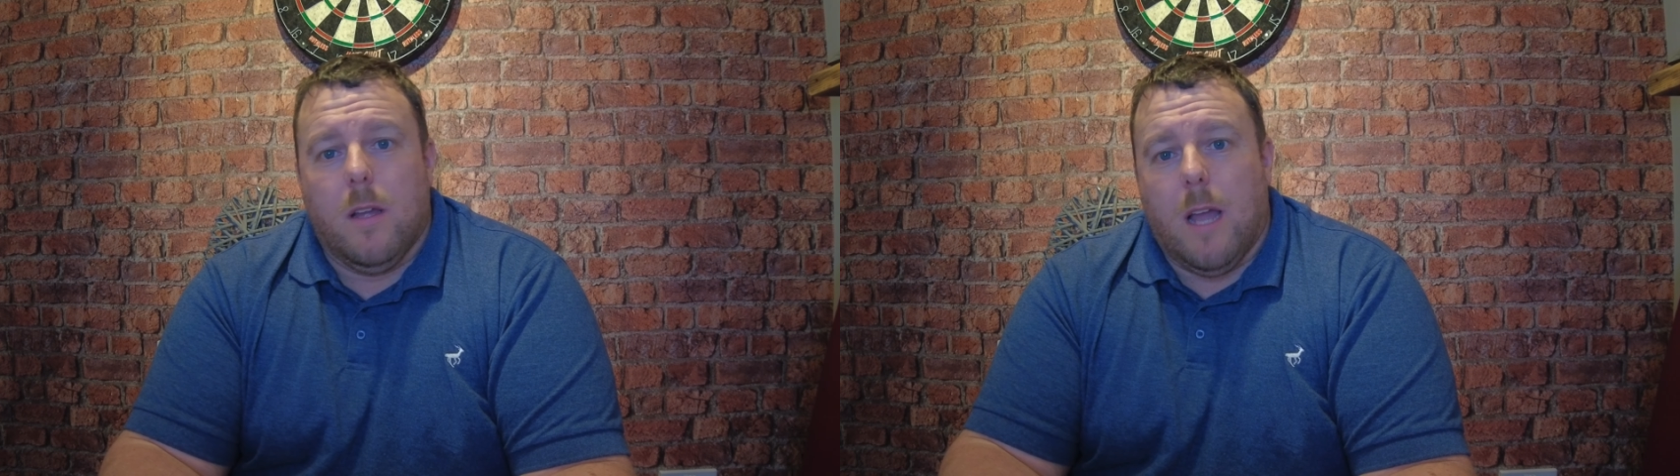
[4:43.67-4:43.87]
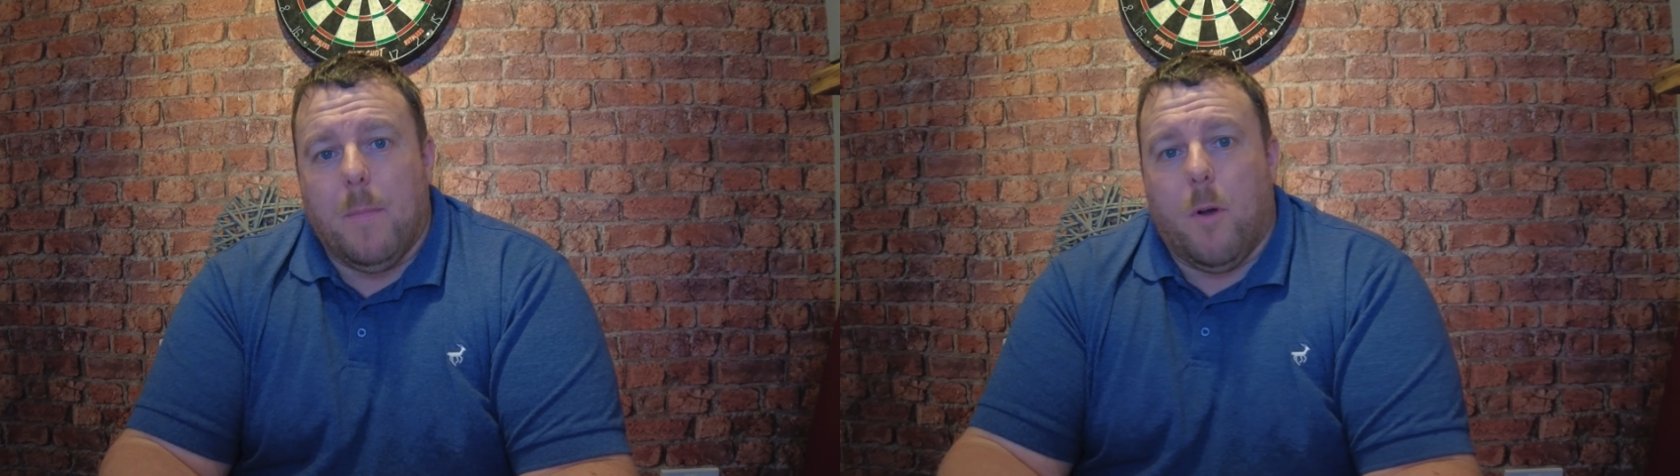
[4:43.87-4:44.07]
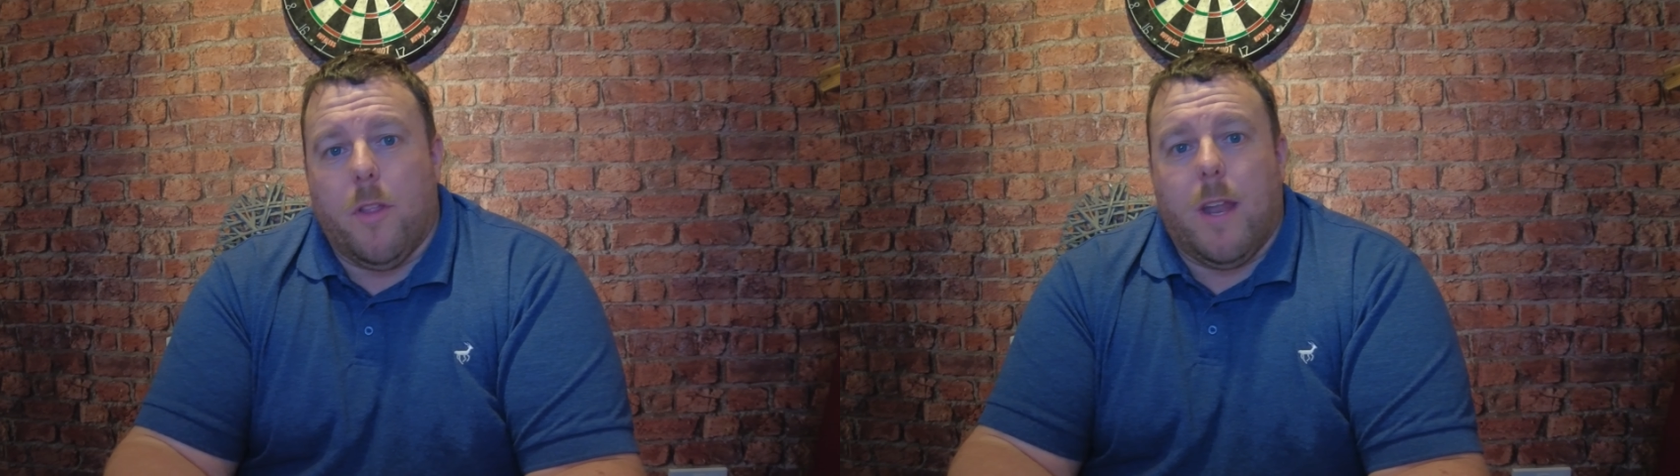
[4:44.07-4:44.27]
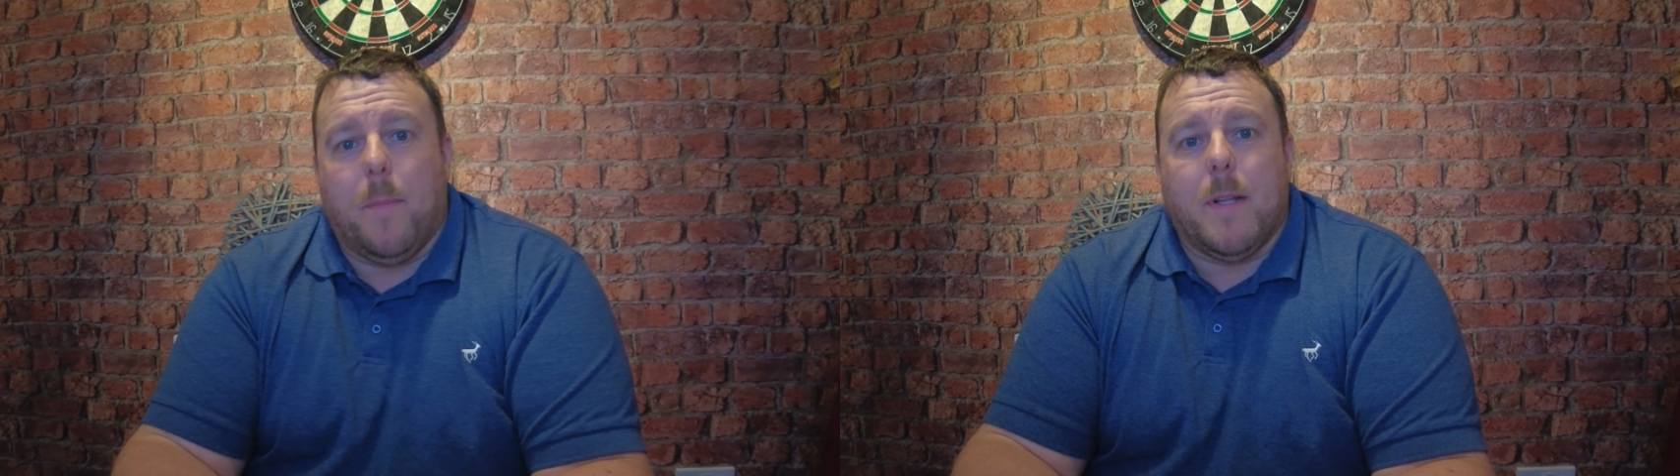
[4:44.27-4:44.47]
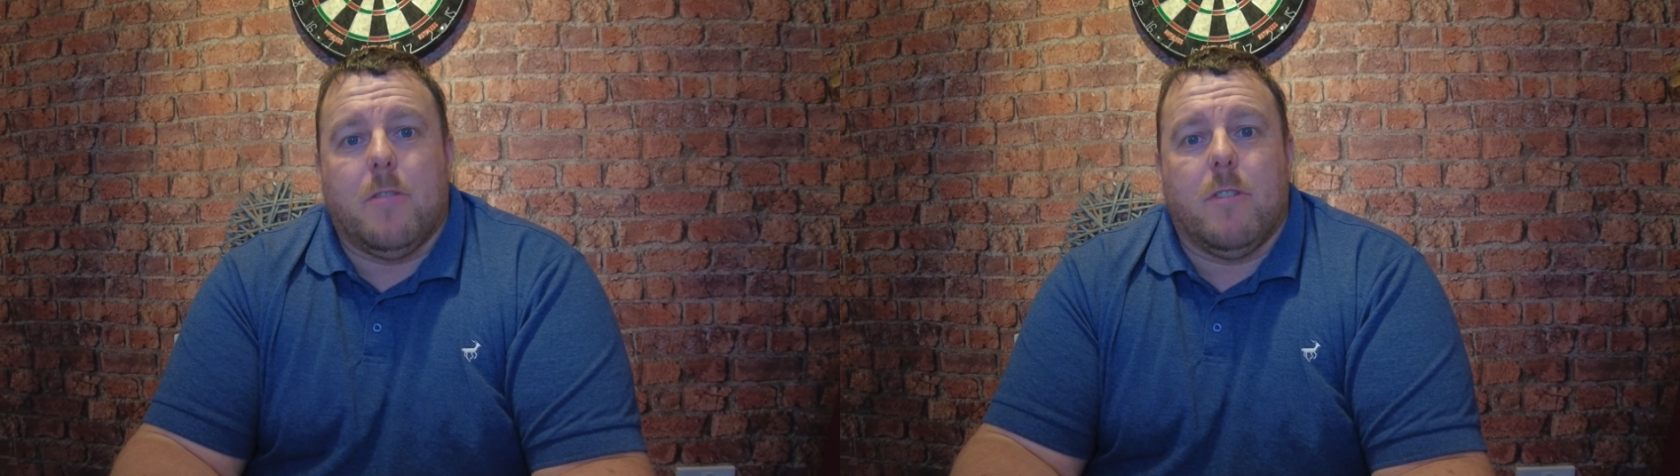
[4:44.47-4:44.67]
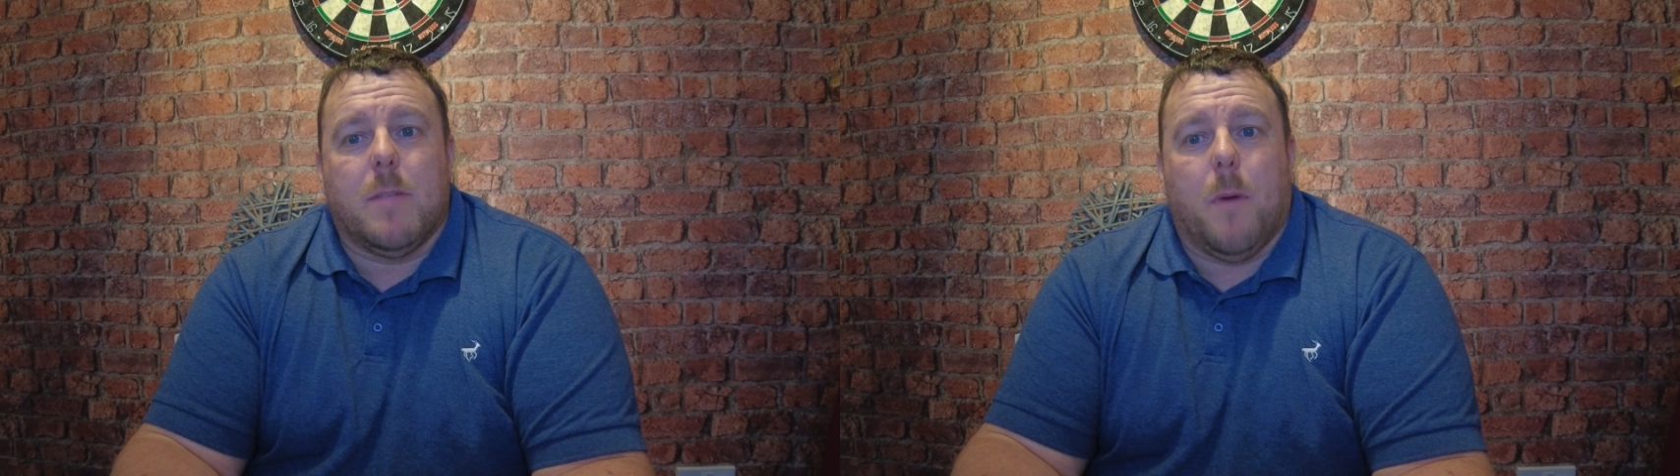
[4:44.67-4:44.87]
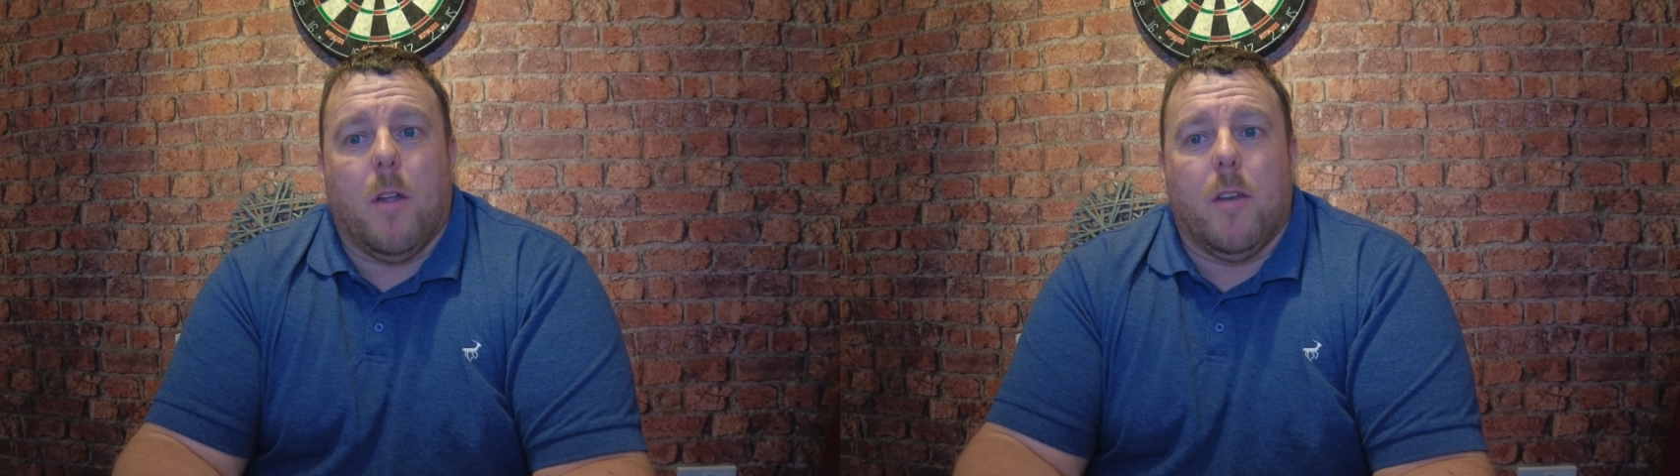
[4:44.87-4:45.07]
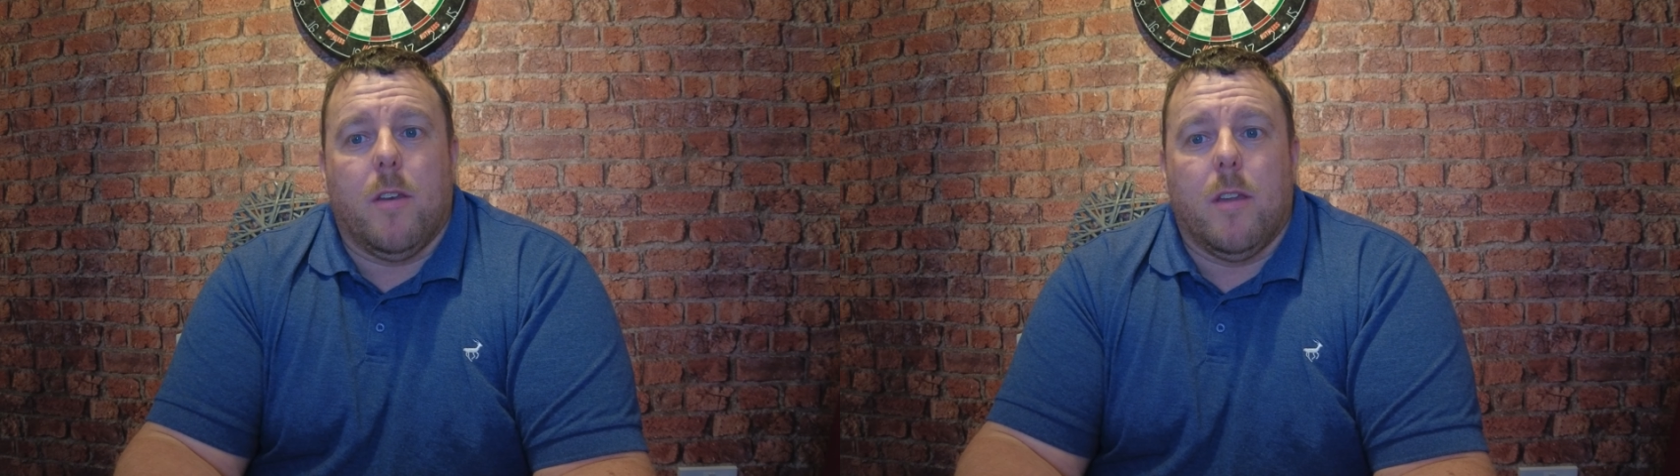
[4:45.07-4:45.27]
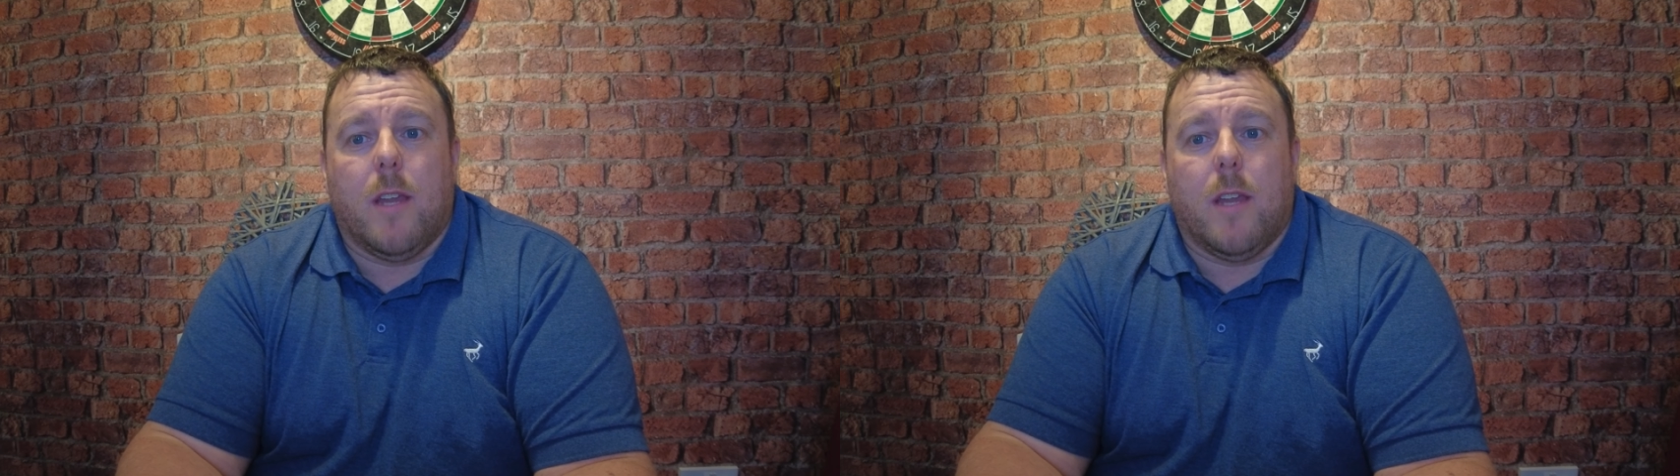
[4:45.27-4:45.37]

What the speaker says: I'm more than happy to respond,